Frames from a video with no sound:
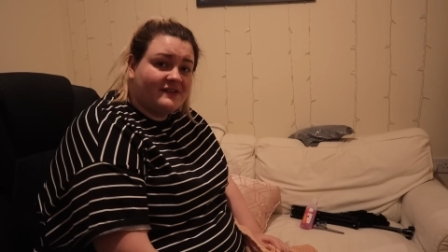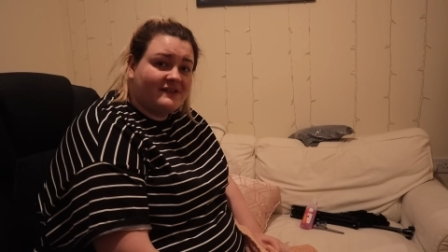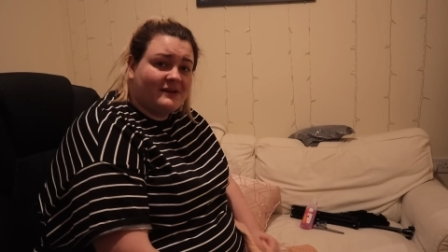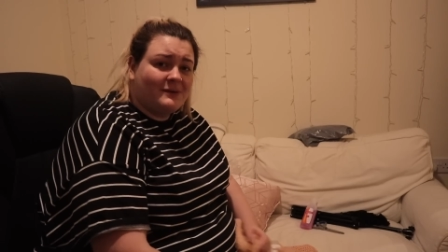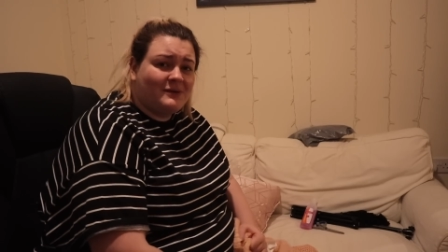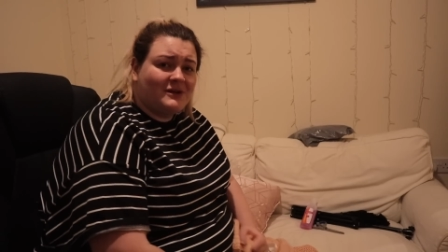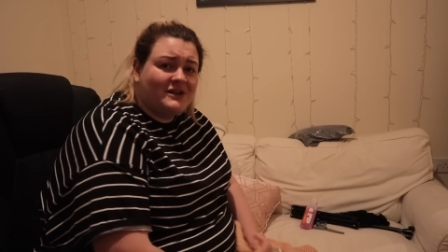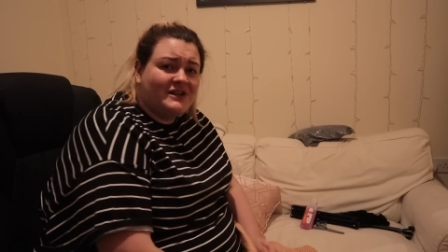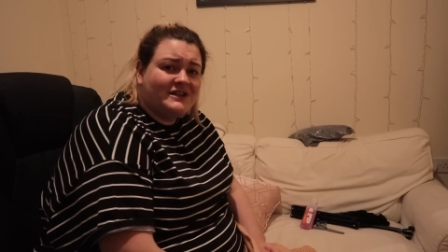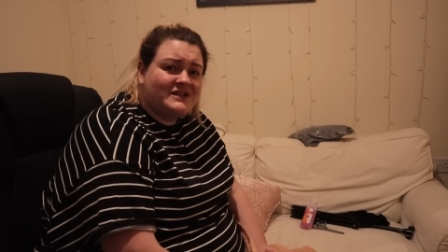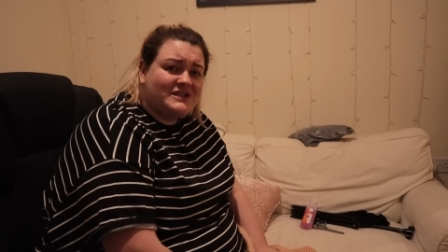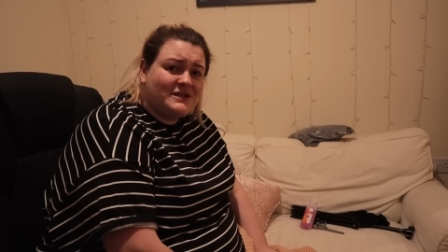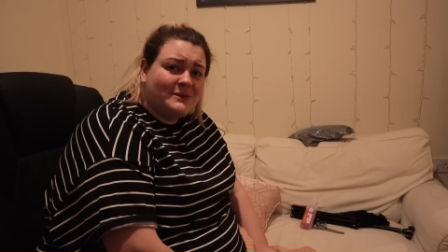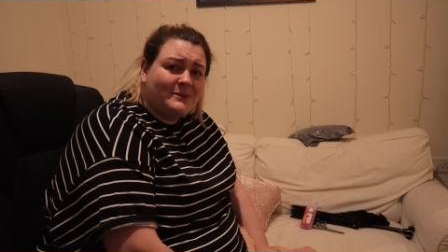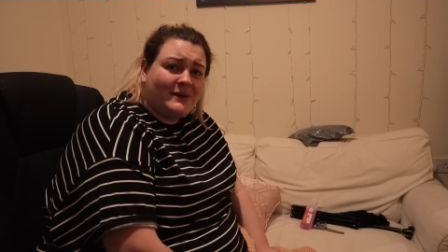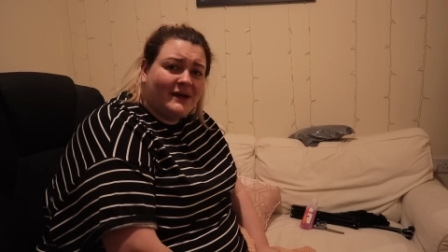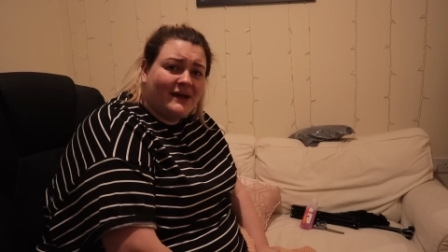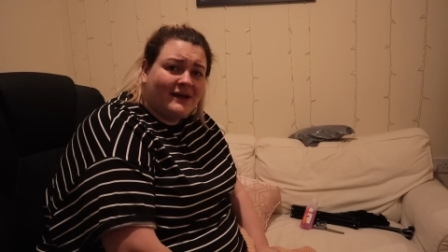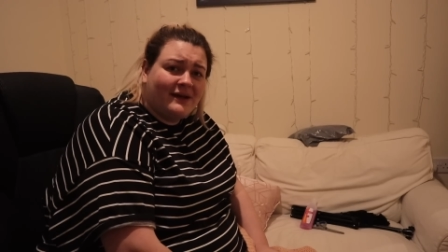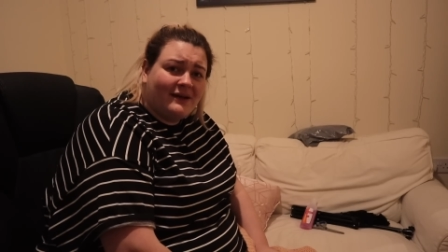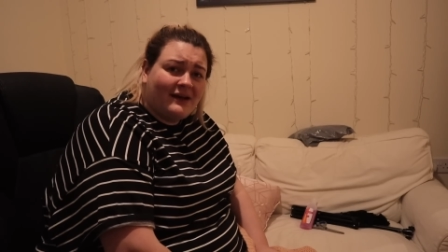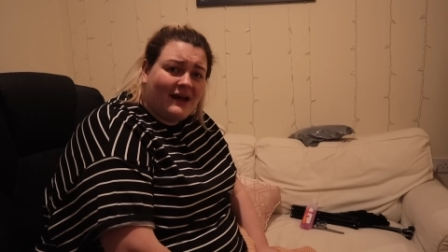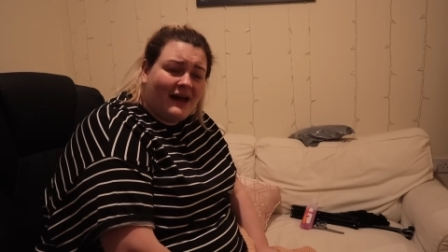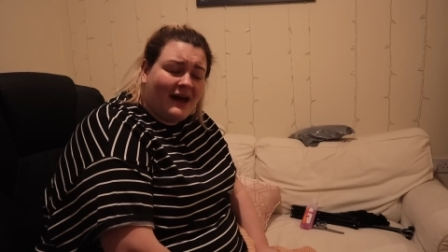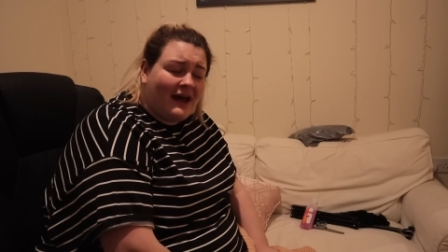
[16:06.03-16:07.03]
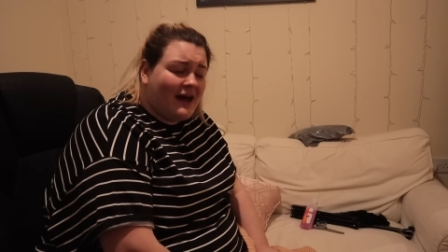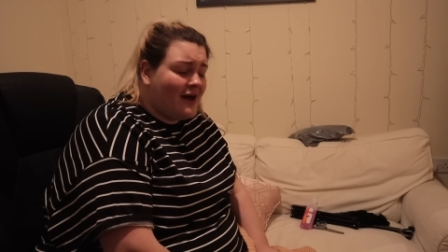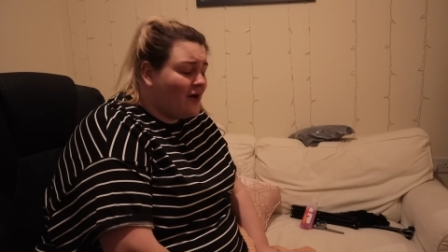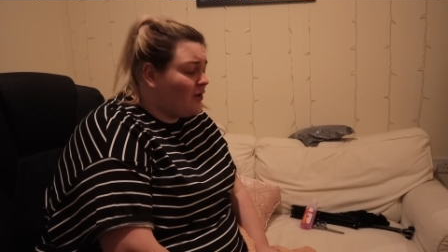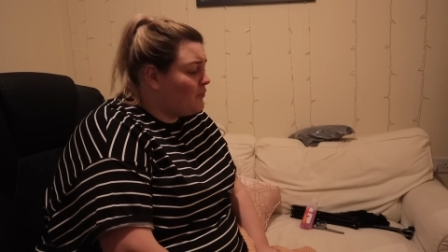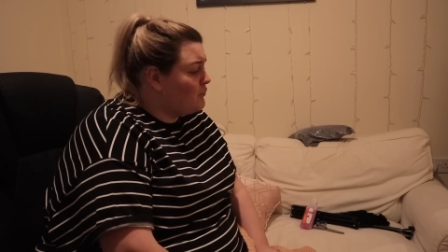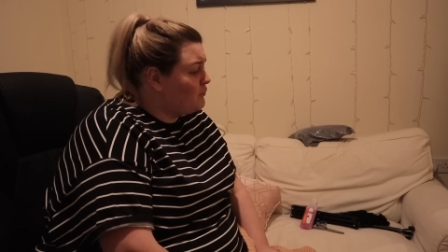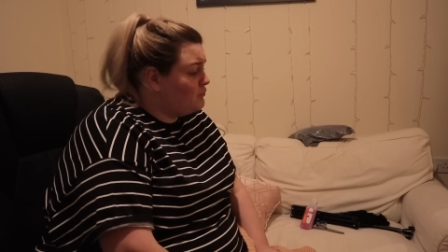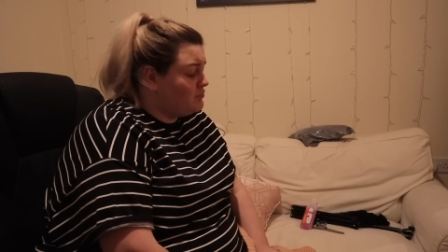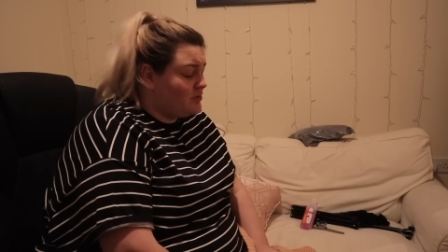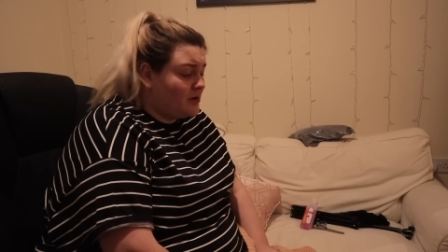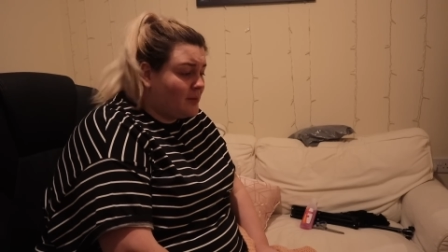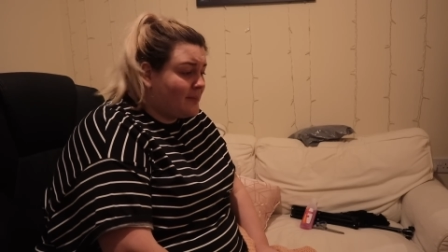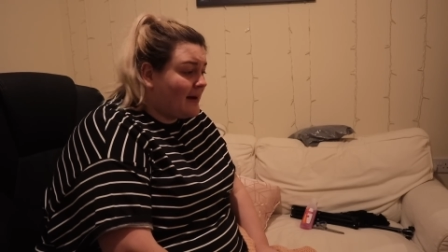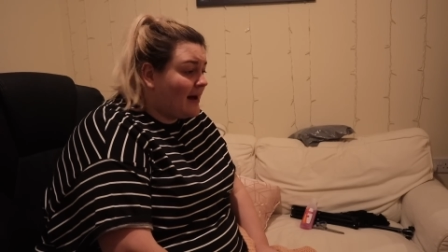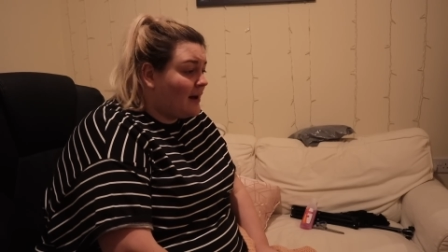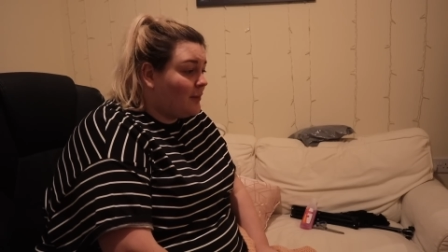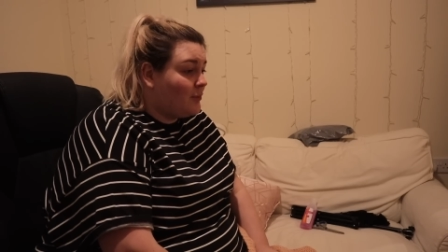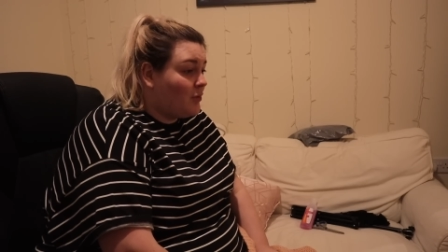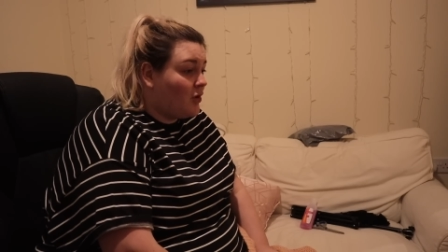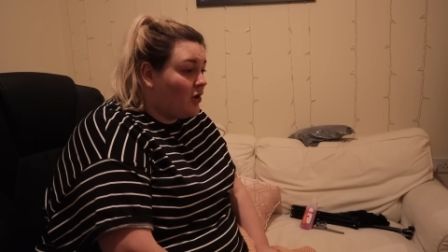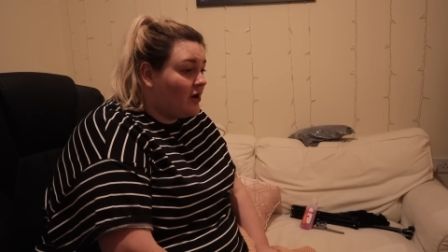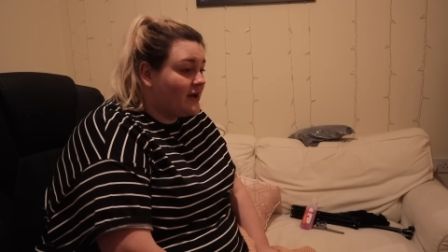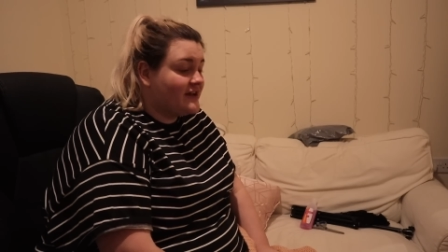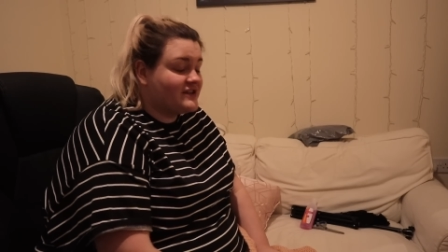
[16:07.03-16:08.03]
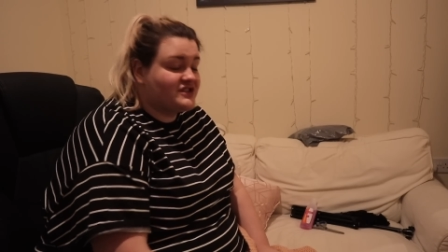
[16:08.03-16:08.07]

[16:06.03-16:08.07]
So I'm going to do it no matter what.